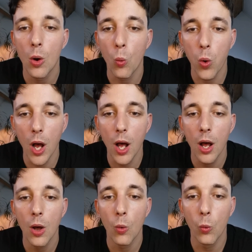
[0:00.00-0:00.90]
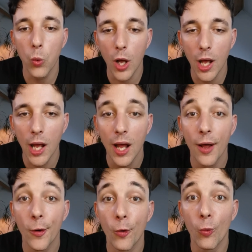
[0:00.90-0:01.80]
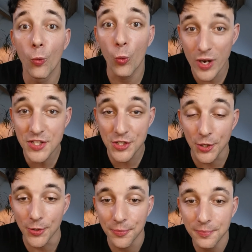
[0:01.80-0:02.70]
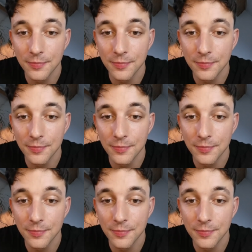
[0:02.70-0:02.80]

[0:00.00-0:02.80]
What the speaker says: whistle.